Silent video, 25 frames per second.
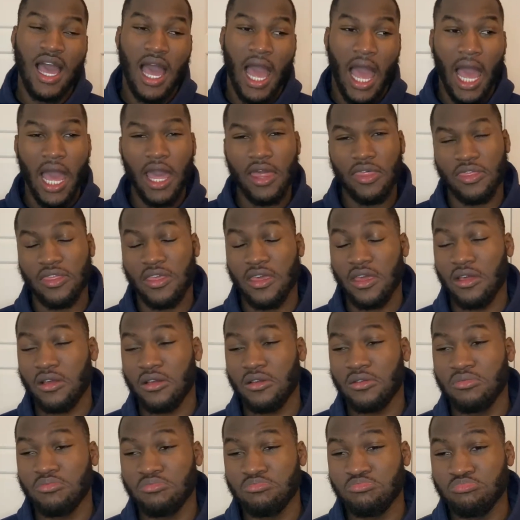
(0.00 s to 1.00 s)
I think
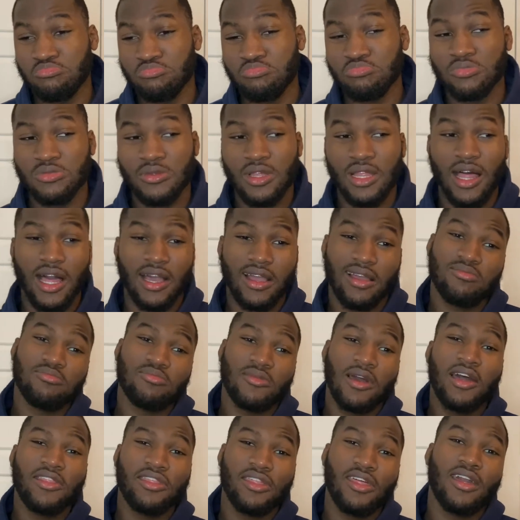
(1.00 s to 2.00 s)

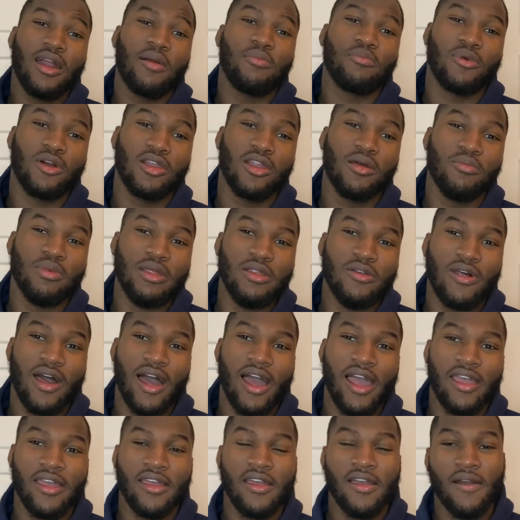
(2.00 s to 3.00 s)
I'm gonna be
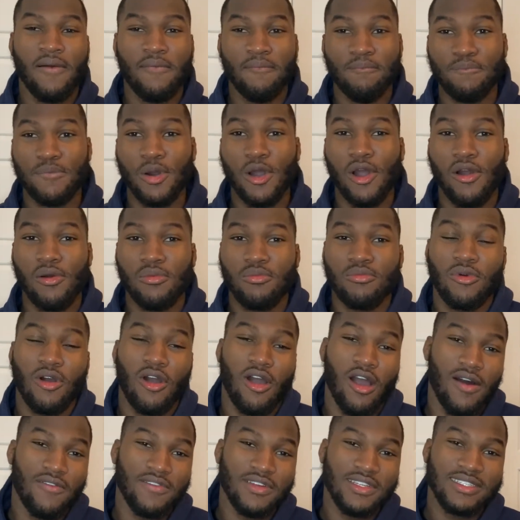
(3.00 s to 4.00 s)
right, but
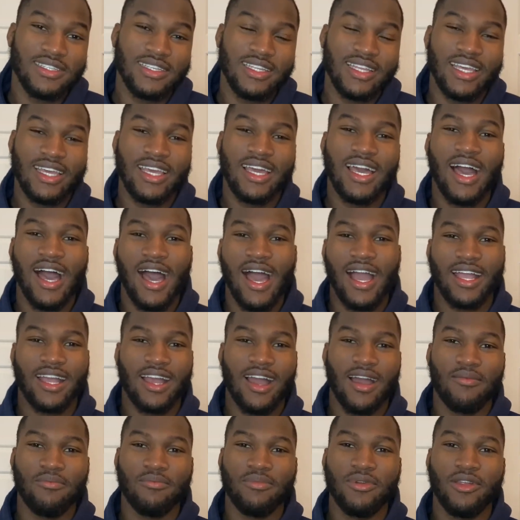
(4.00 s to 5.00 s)
obviously I
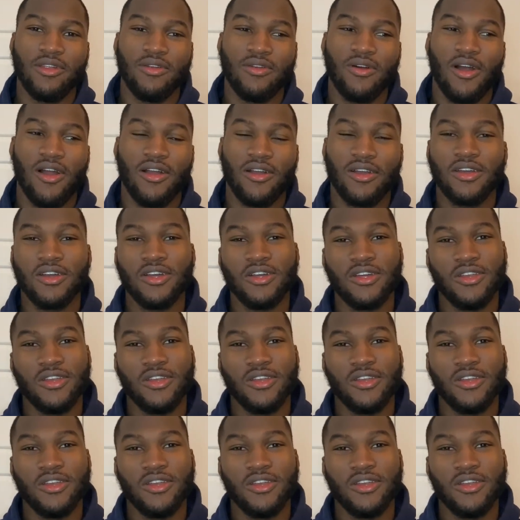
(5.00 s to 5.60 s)
can be wrong.